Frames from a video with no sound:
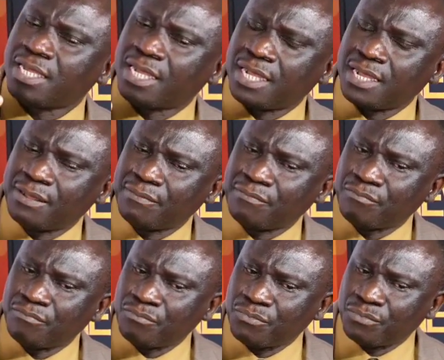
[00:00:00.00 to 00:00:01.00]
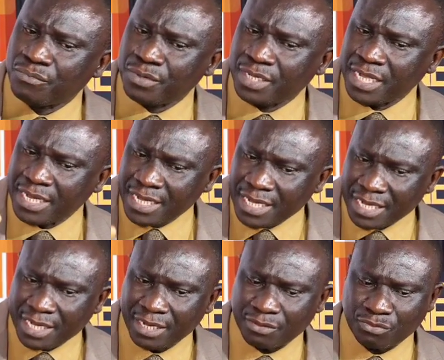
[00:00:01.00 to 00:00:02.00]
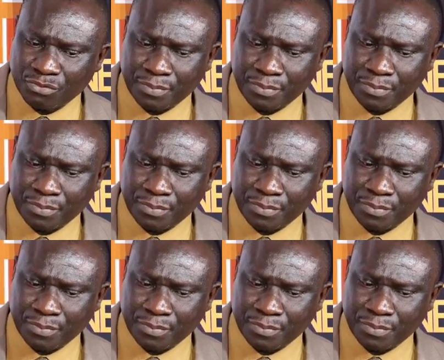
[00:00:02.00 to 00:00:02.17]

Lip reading: They needed